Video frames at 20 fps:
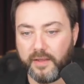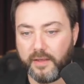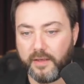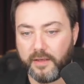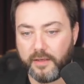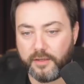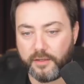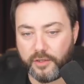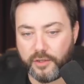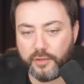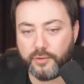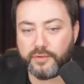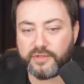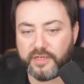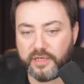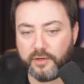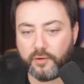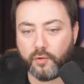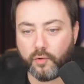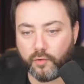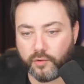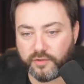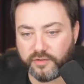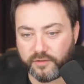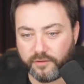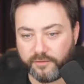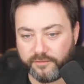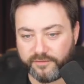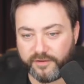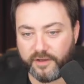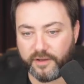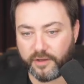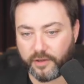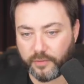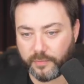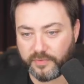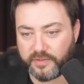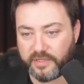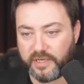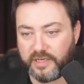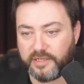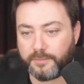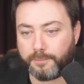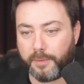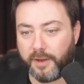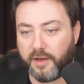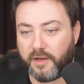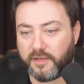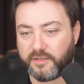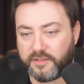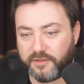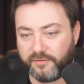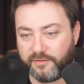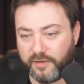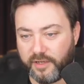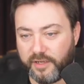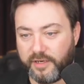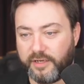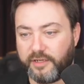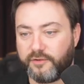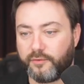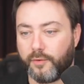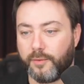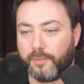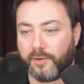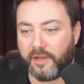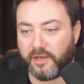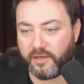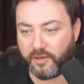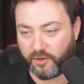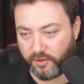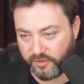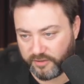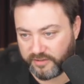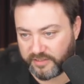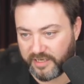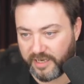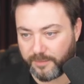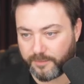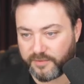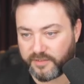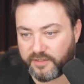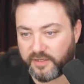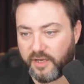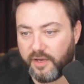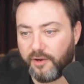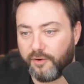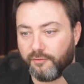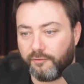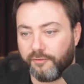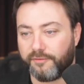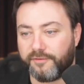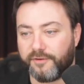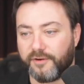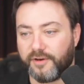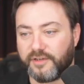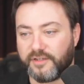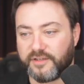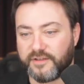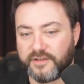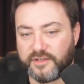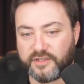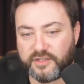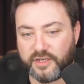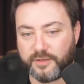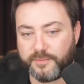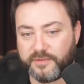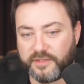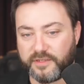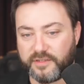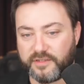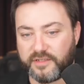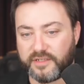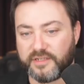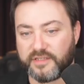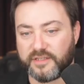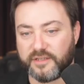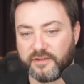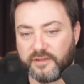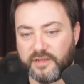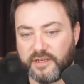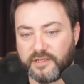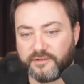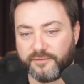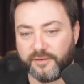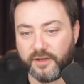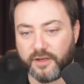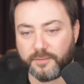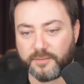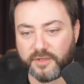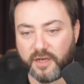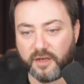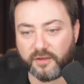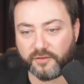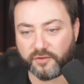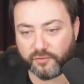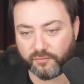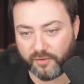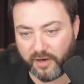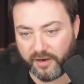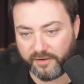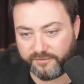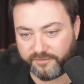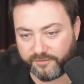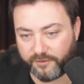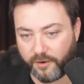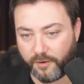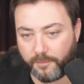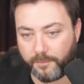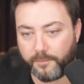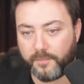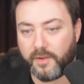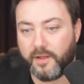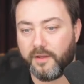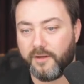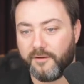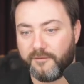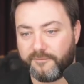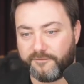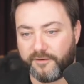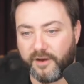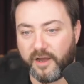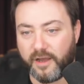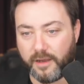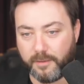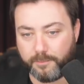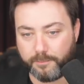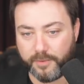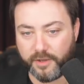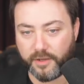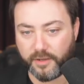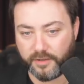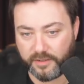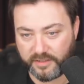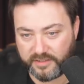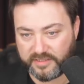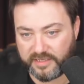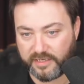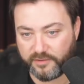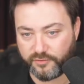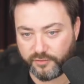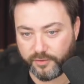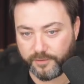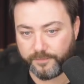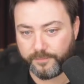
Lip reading: Using causal verbs is part of learning to apply concepts referring to the substances that these verbs are derived from, fire, burn, etc.